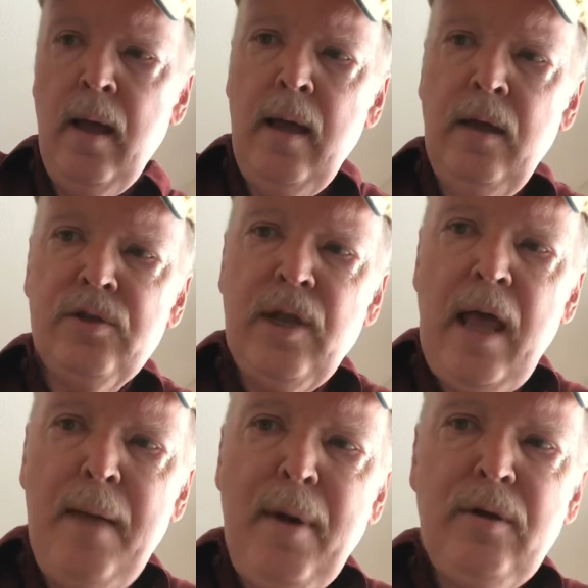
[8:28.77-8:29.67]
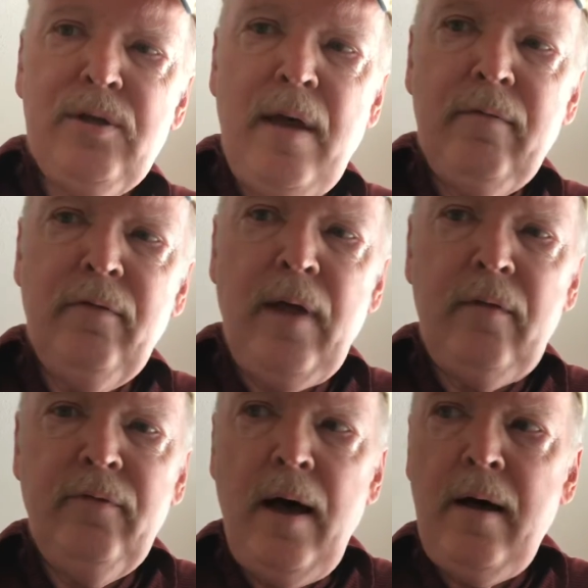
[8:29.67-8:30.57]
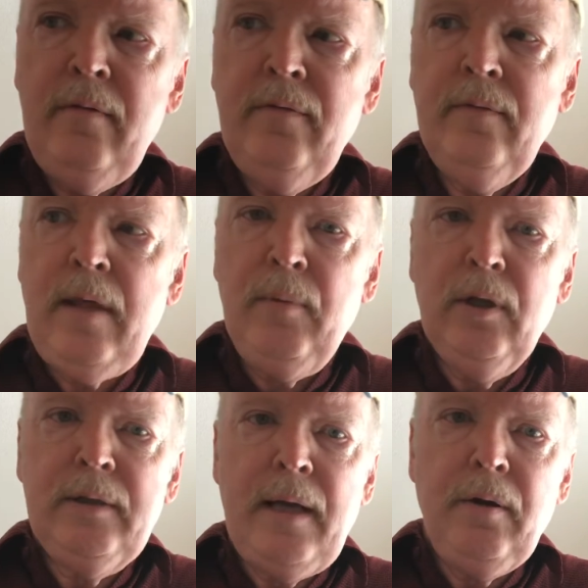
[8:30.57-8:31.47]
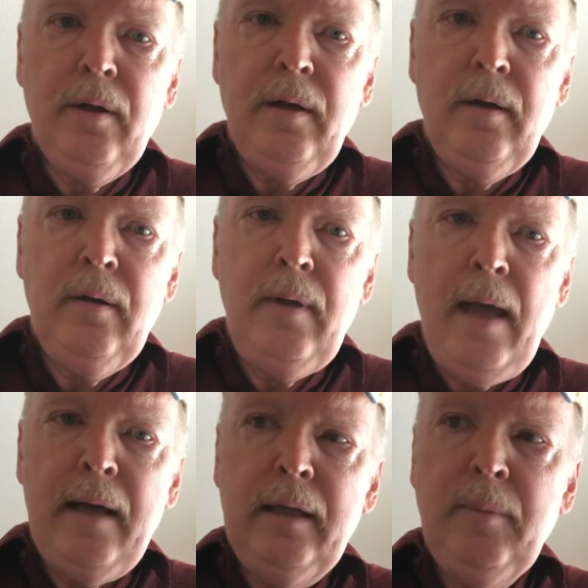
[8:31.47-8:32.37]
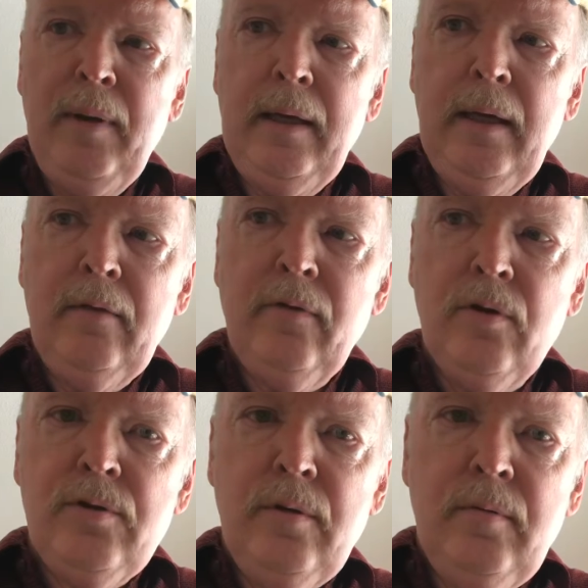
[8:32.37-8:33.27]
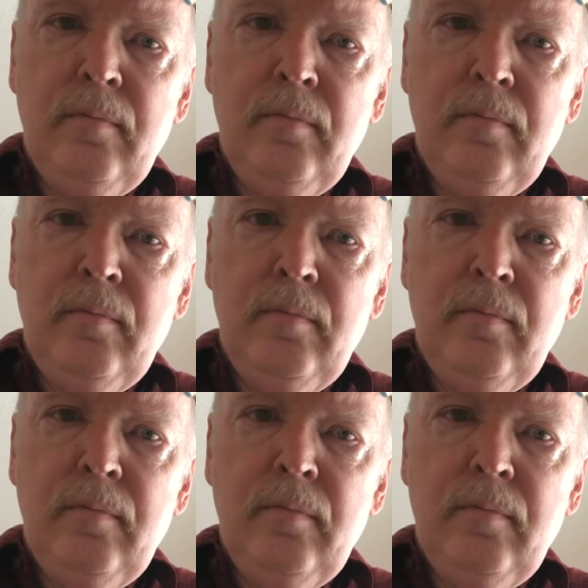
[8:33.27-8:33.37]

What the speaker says: Here's an A minor 7 flat 5 that we looked at earlier, adding the pinky at first. Here's